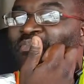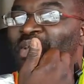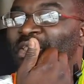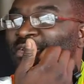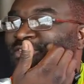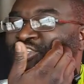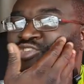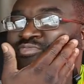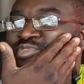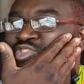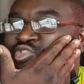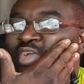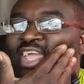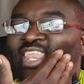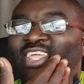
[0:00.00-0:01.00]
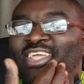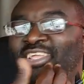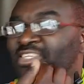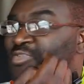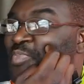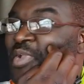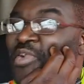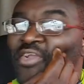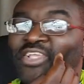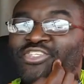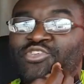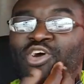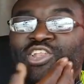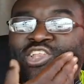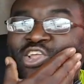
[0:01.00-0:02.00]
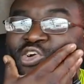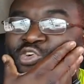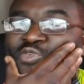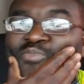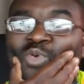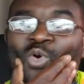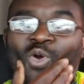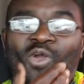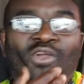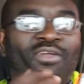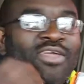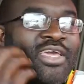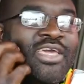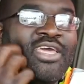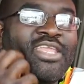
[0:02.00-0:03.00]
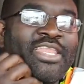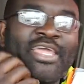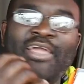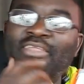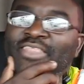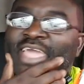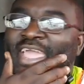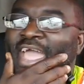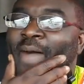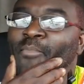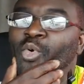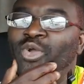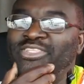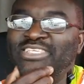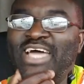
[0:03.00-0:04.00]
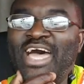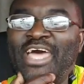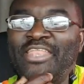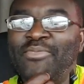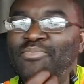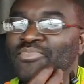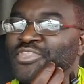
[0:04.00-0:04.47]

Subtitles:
better training experience. You're gonna learn more. They got more time to